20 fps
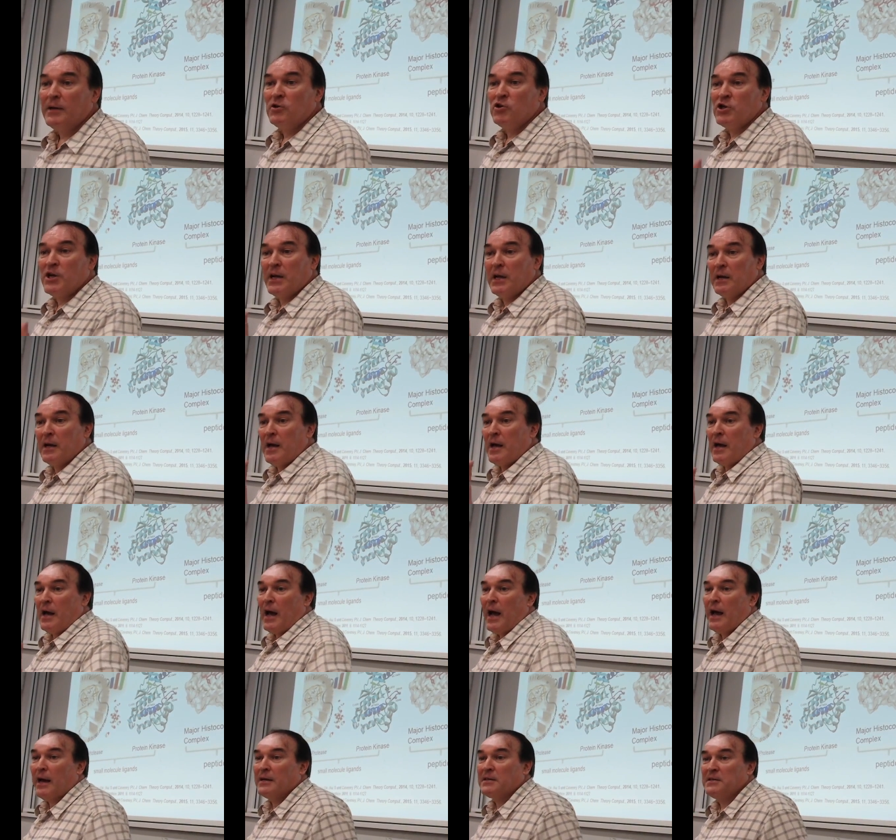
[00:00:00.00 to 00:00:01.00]
active
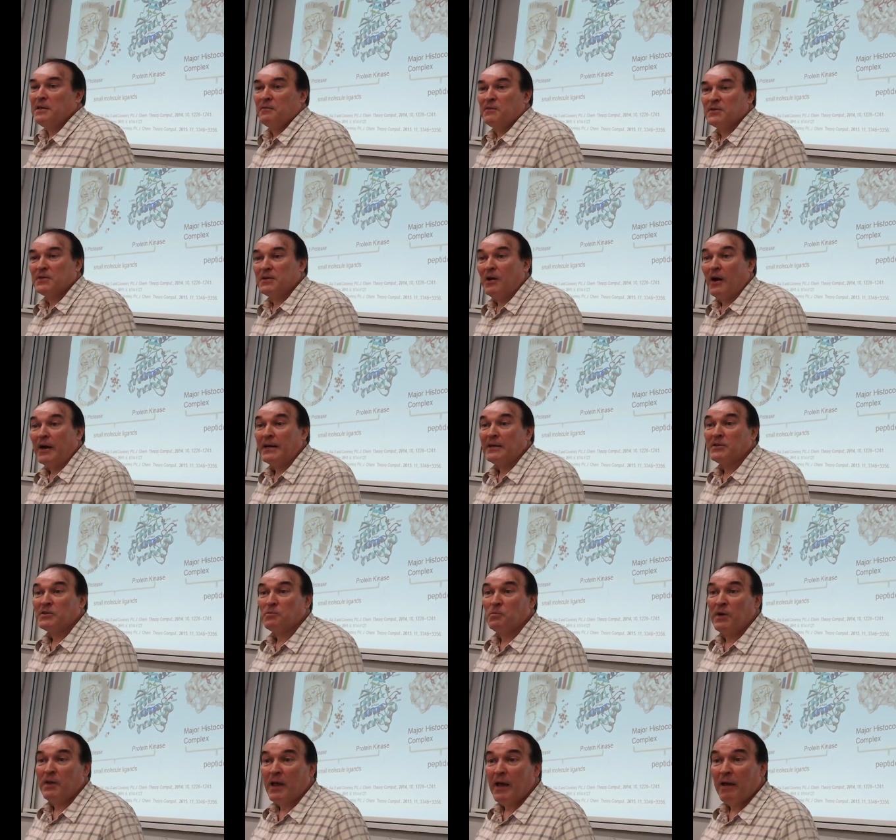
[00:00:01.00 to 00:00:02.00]
sites with heavy
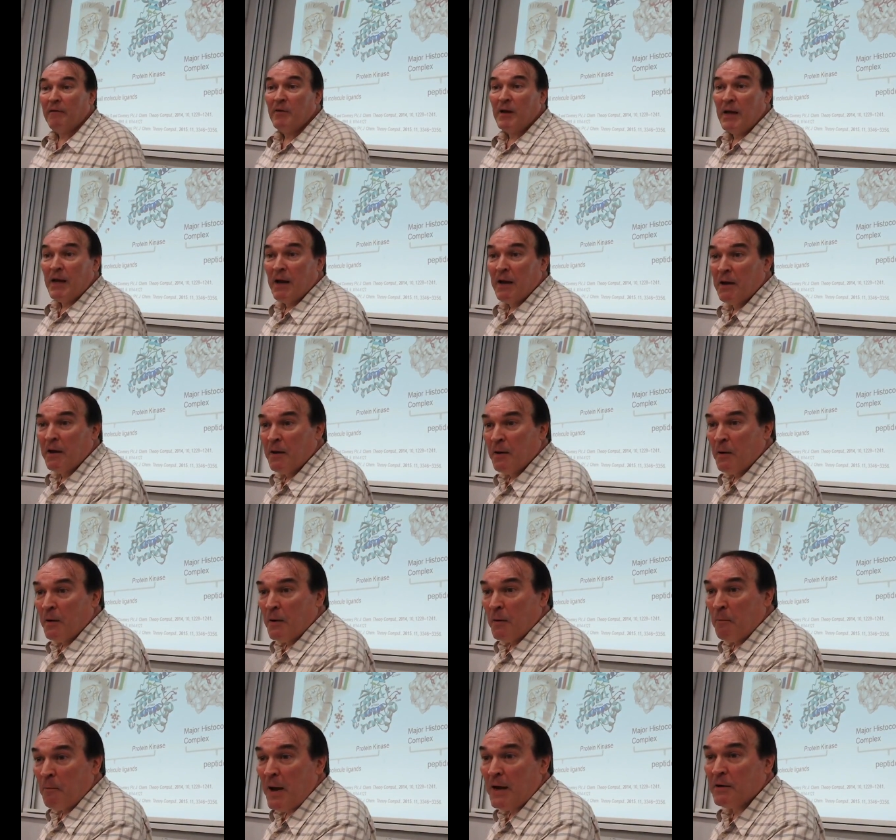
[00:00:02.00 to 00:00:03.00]
metals, with
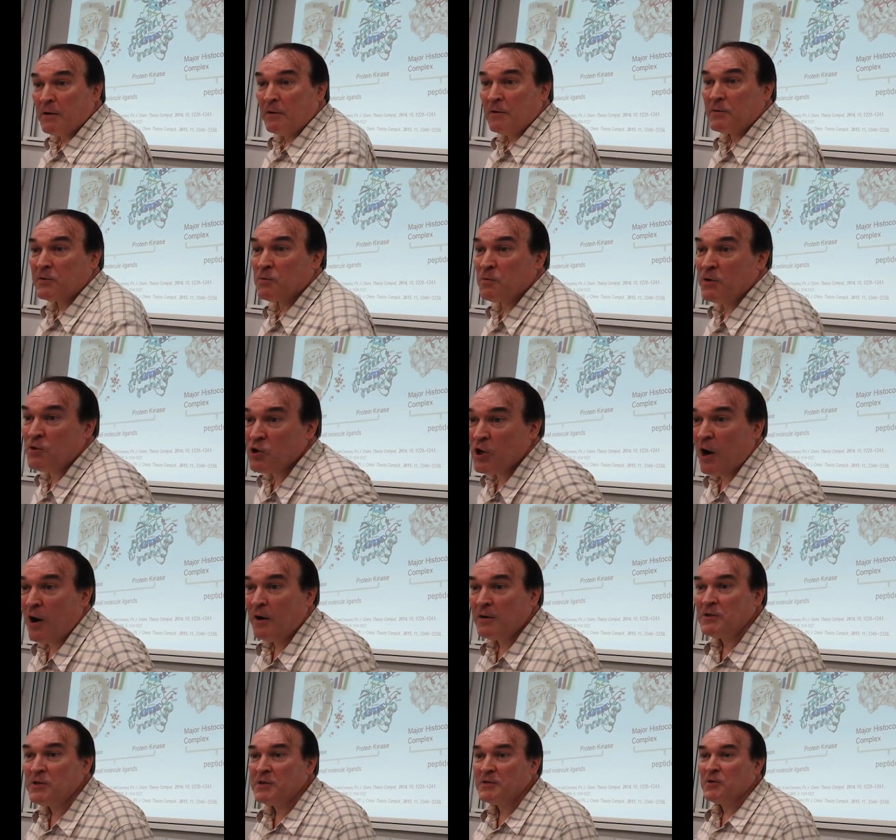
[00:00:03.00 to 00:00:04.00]
charges on them and
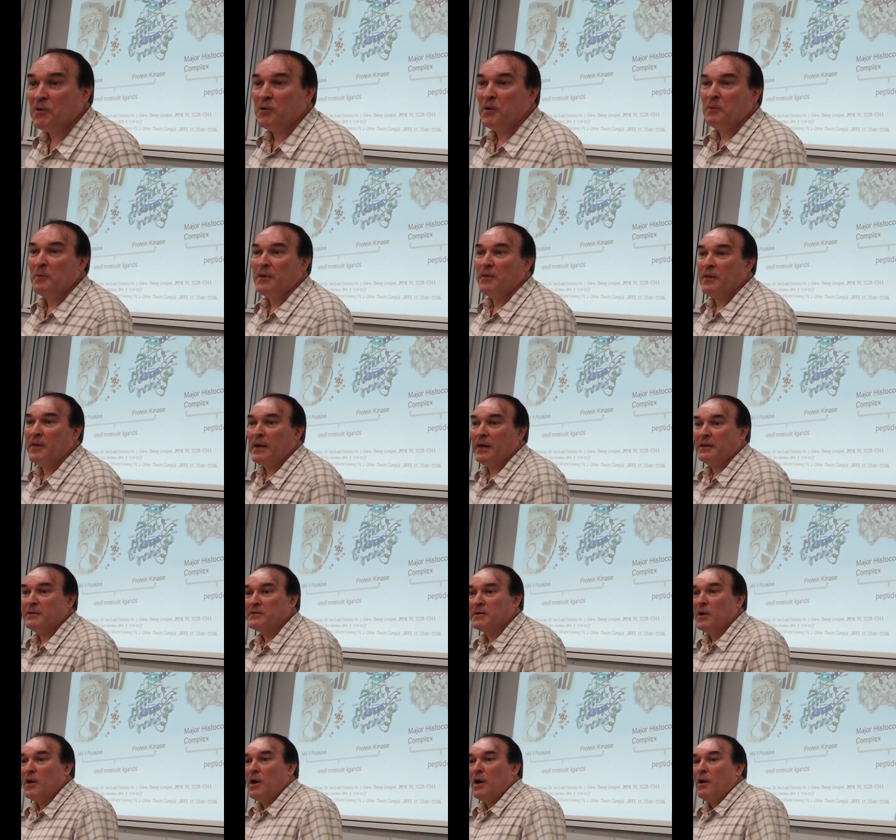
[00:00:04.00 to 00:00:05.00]
things, where
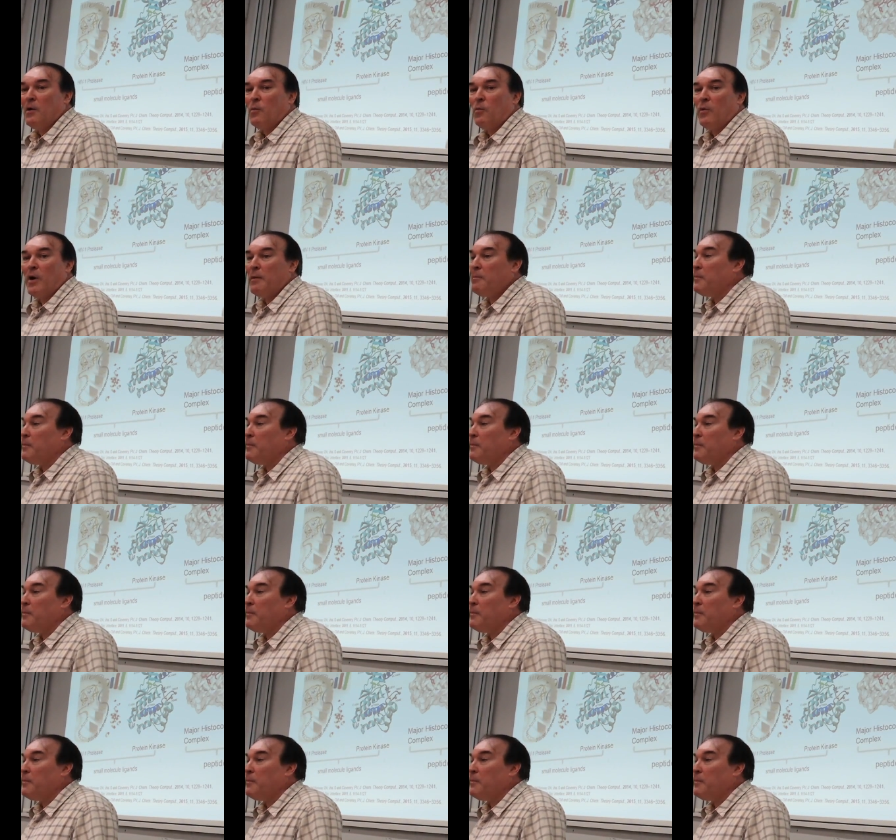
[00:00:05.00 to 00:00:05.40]
people need to